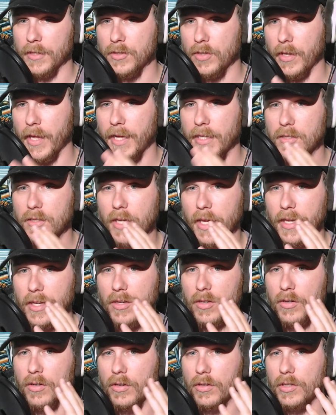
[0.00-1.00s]
So that's like
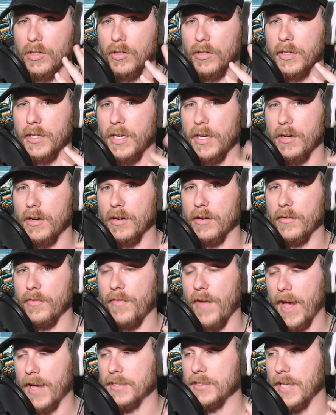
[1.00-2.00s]
you'll hear
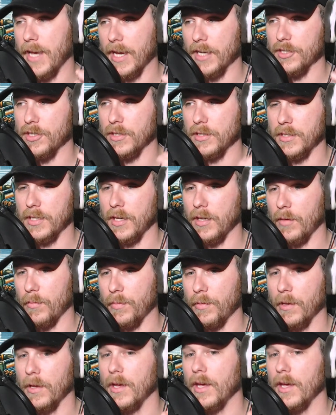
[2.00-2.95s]
fast action tip,